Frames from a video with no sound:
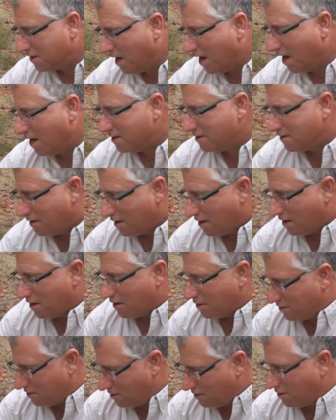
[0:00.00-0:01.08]
gauge
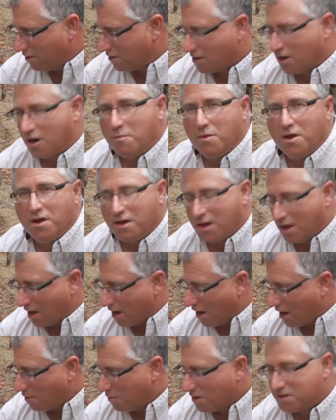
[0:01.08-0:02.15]
to determine
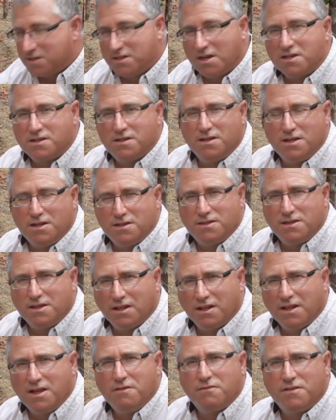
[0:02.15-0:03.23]
how much suction is in
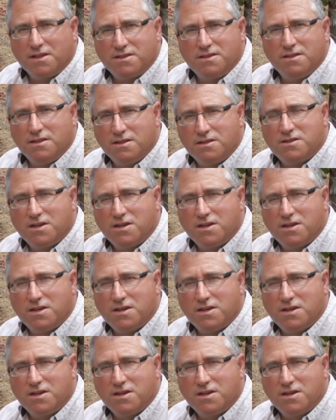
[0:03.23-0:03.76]
the leaf that's in this